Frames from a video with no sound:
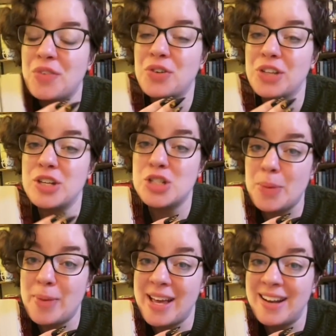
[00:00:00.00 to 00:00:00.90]
fully
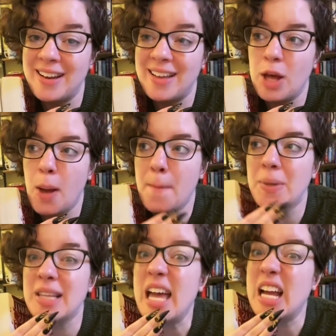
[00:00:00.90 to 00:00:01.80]
ship it,
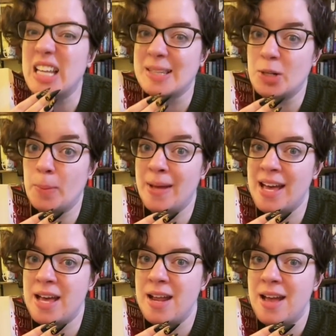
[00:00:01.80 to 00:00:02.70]
but like a little bit.